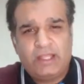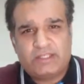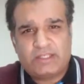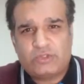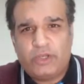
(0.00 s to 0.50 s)

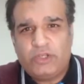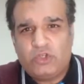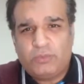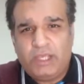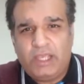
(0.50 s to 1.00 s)
This is going
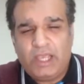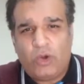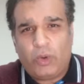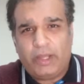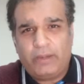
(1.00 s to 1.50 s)
to be
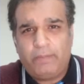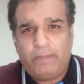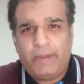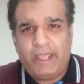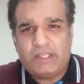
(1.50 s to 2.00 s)
a
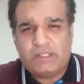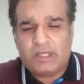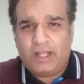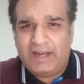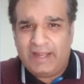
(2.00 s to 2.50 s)
one-page
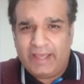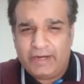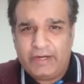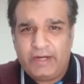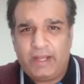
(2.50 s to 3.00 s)

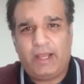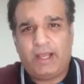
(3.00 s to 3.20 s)
letter,